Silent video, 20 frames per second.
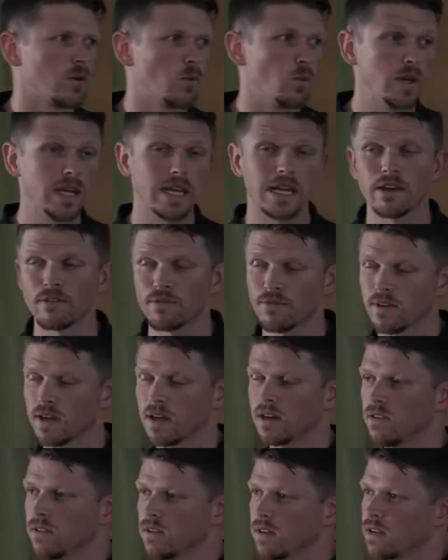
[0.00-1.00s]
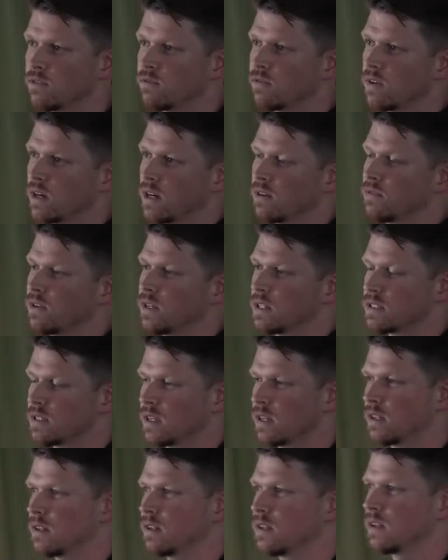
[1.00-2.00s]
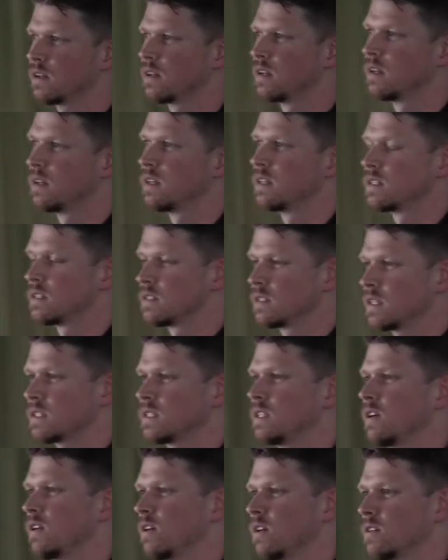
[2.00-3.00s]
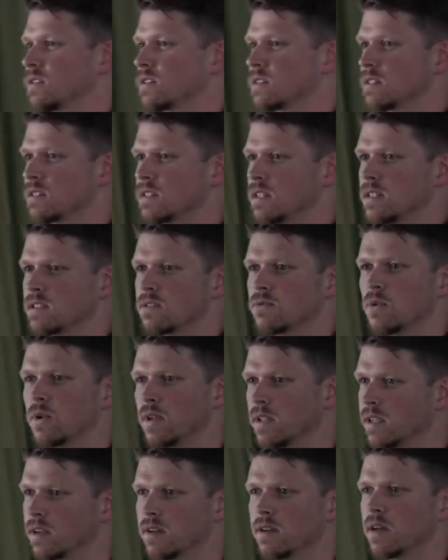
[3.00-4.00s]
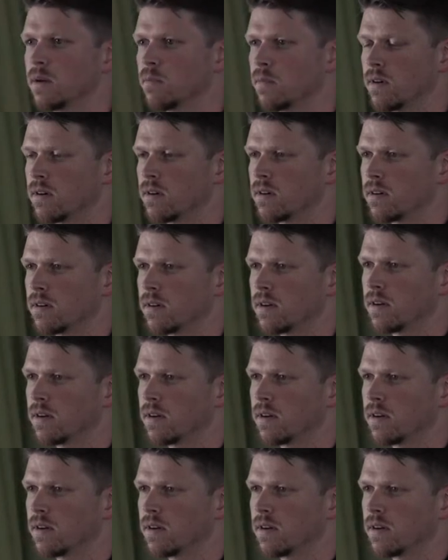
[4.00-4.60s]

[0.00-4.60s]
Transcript: We have found that for FES cycling, 60 hertz is a really good number.